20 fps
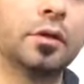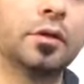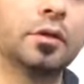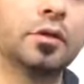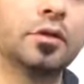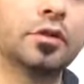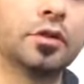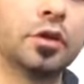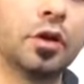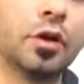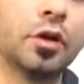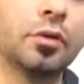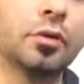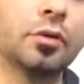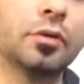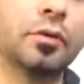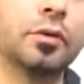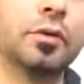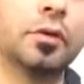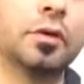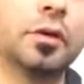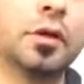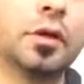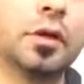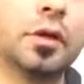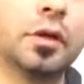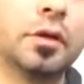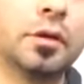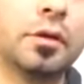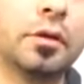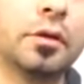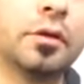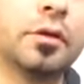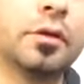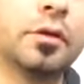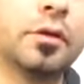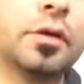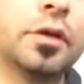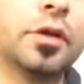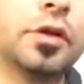so
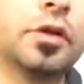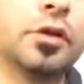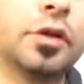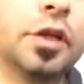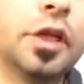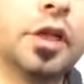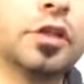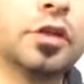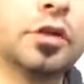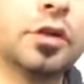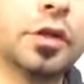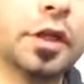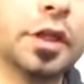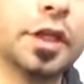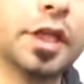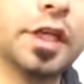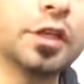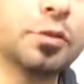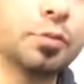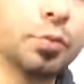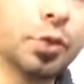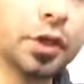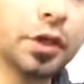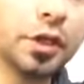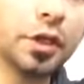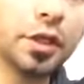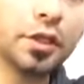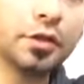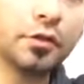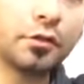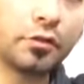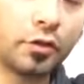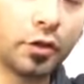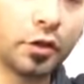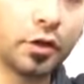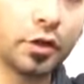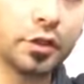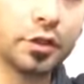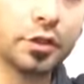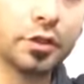you'll need to at least put this
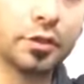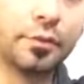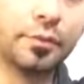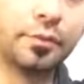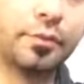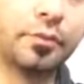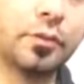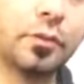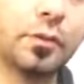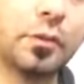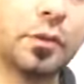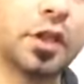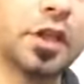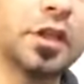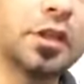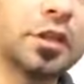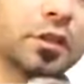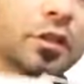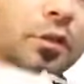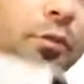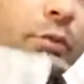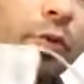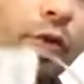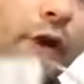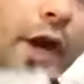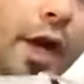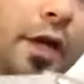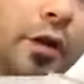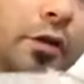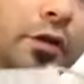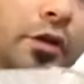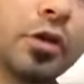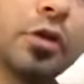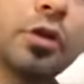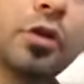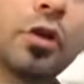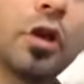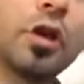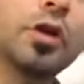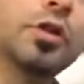first. This is a brand new
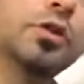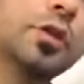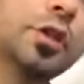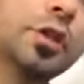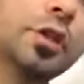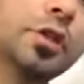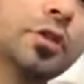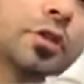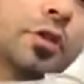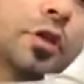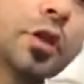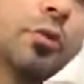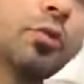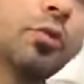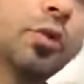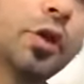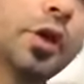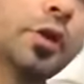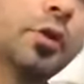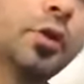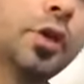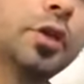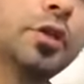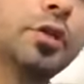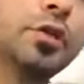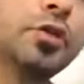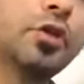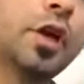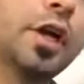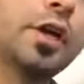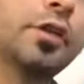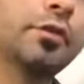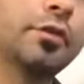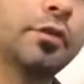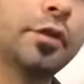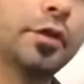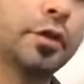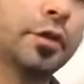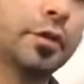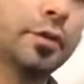cartridge, so that we're going to try to
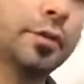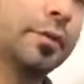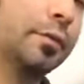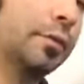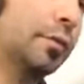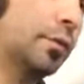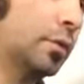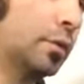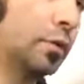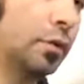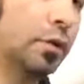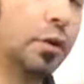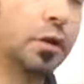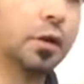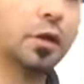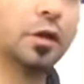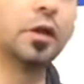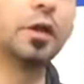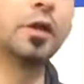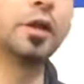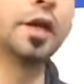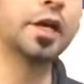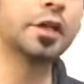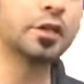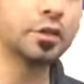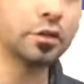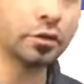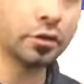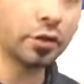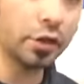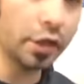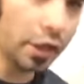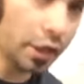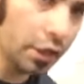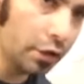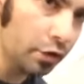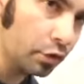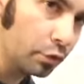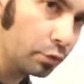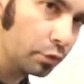fill. Next, you'll
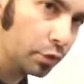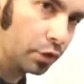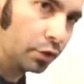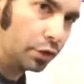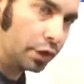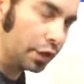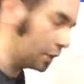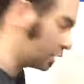need your blue ink